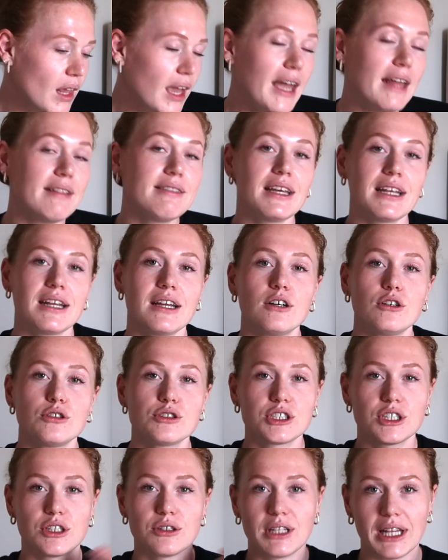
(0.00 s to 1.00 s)
And then I
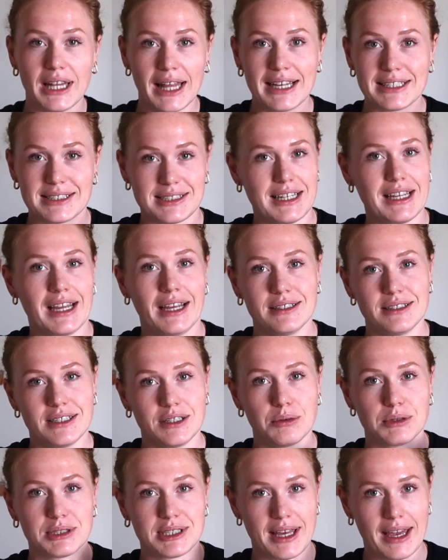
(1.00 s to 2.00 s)
also, the last thing I
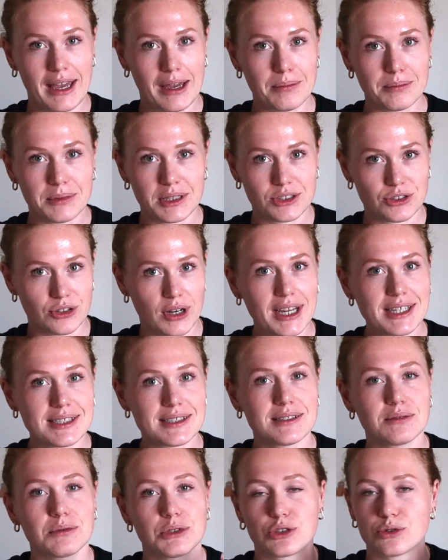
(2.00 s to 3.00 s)
did was hem the
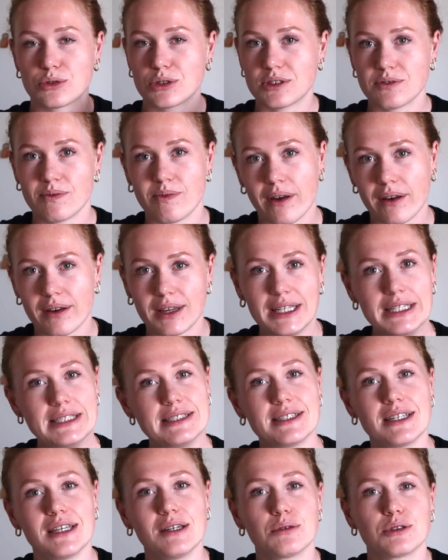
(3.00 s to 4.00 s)
dress, which was very
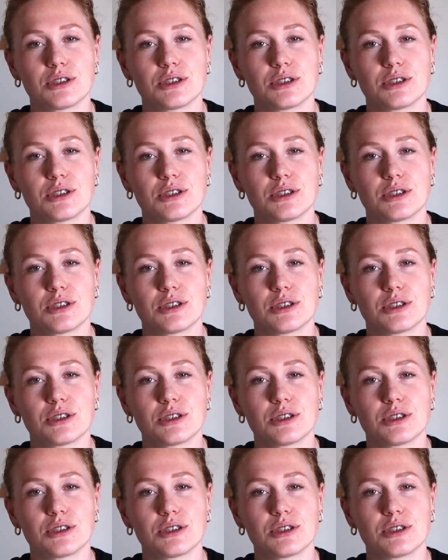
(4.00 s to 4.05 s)
easy. It